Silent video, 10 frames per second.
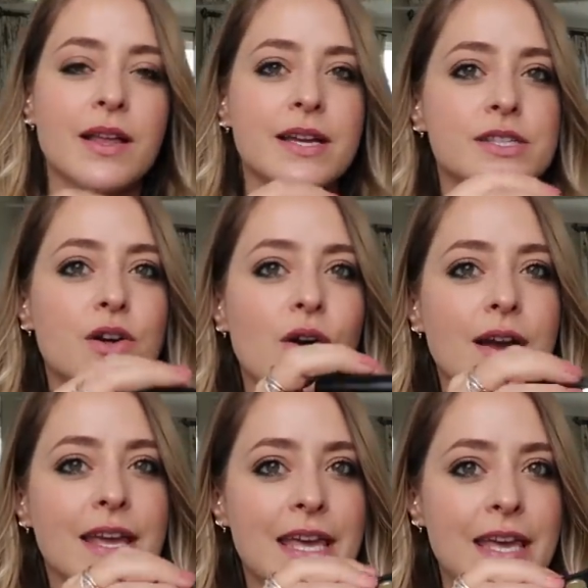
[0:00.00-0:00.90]
Like, it's got
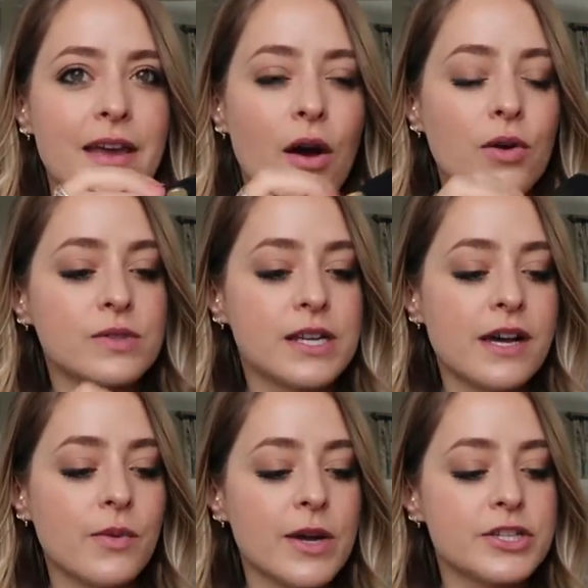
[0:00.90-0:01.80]
a key
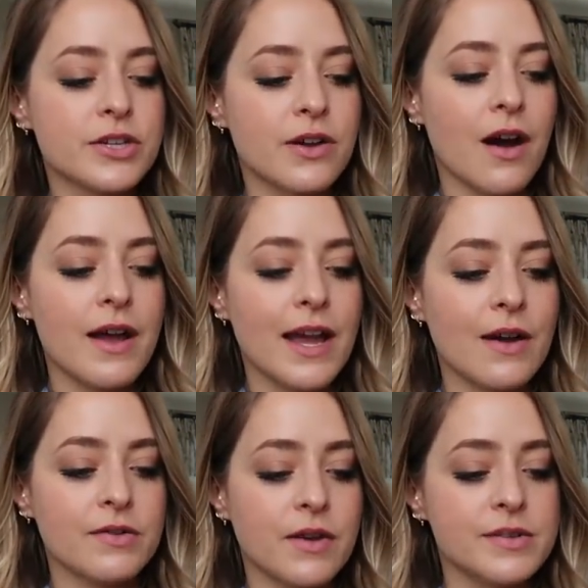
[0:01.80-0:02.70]
holder, which I
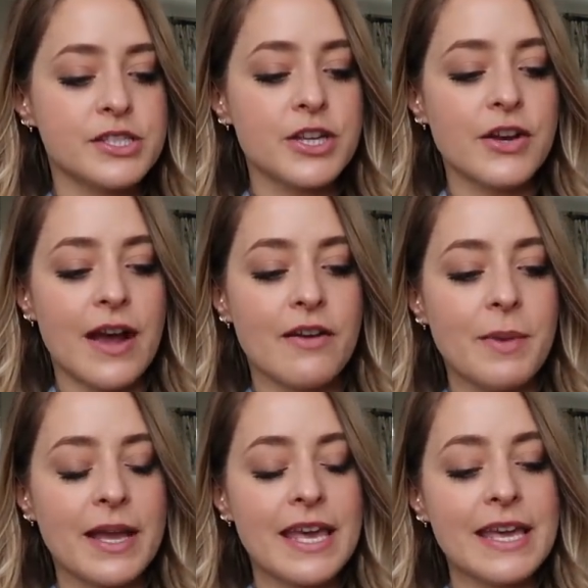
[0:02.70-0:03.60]
obviously don't have
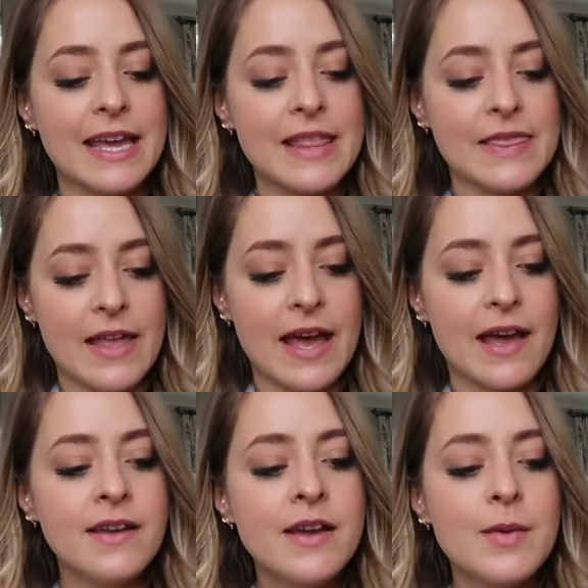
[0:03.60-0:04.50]
my key in there.